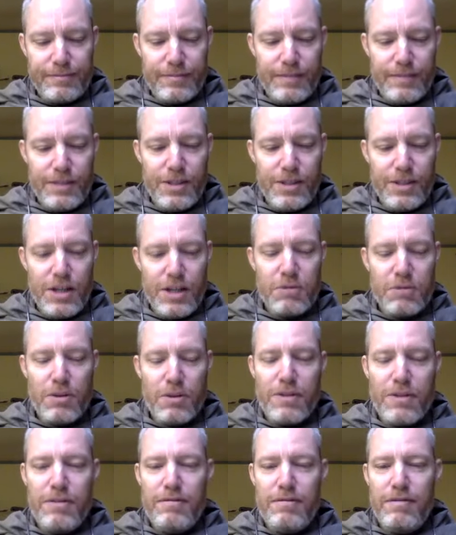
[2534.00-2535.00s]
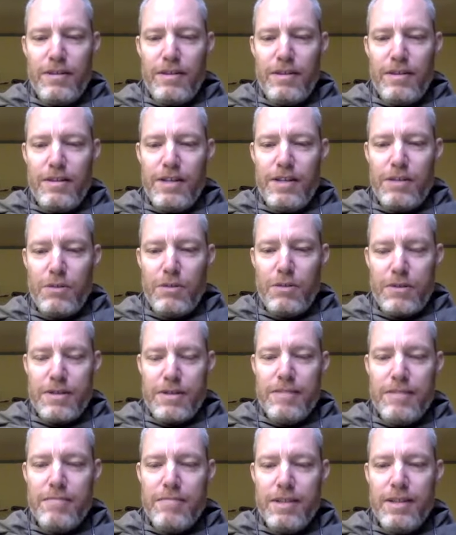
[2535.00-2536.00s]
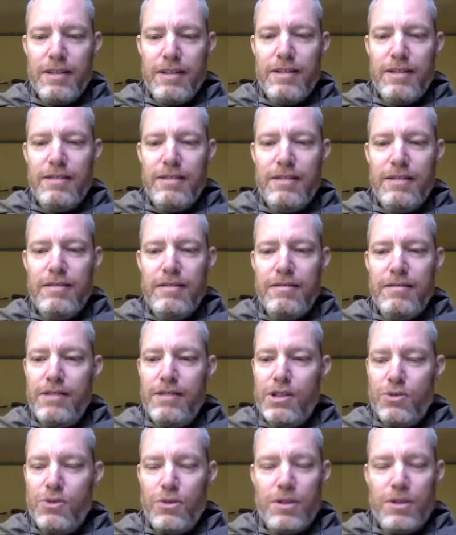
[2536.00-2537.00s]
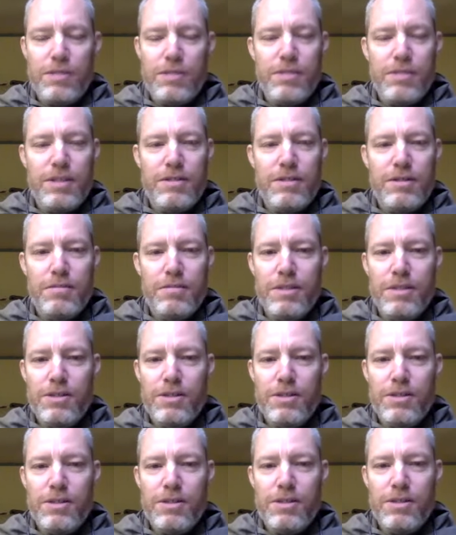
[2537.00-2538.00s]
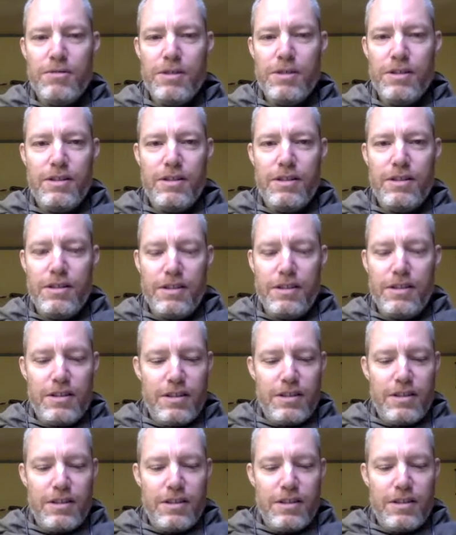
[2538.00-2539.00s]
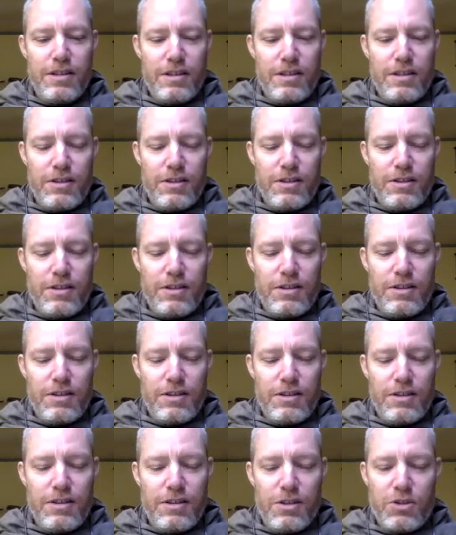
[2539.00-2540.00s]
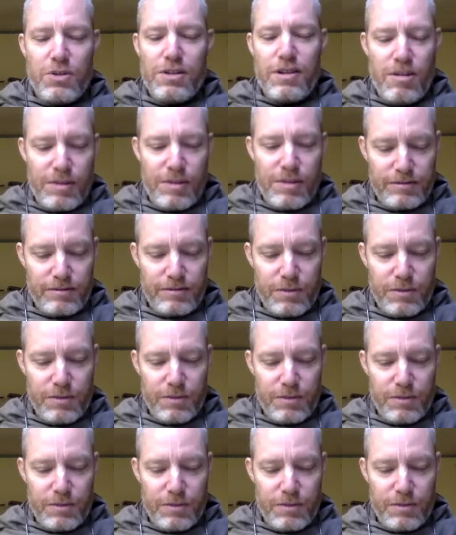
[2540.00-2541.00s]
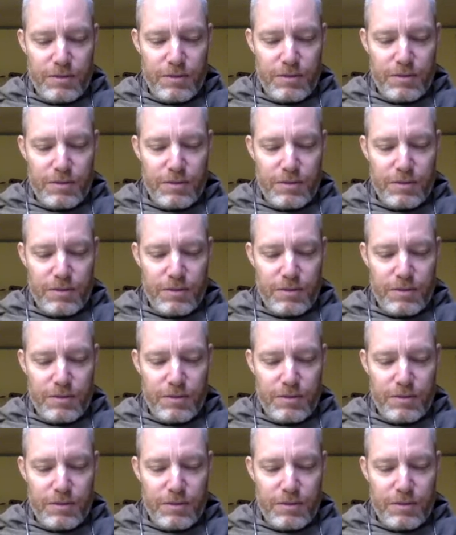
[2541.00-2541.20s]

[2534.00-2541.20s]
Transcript: The general theme being that destroys material miseries, destroys our karma, whatnot.